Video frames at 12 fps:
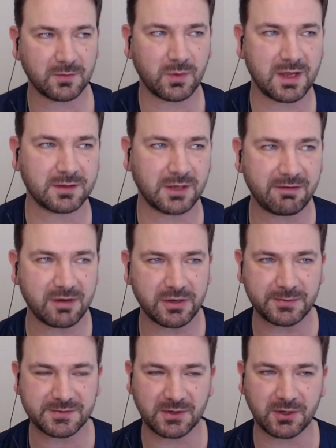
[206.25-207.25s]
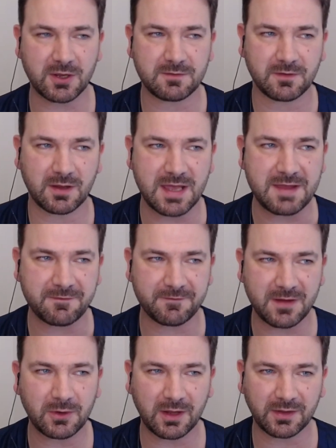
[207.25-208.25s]
when Gary O'Neill took over, it
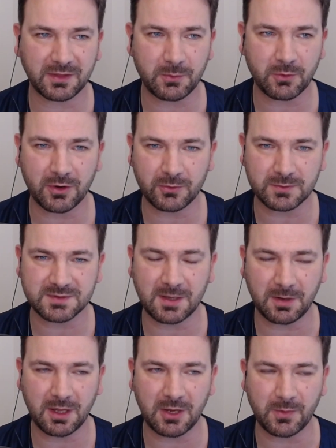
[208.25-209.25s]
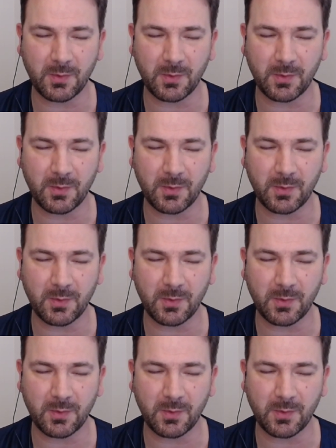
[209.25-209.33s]
felt like they were at an all-time low.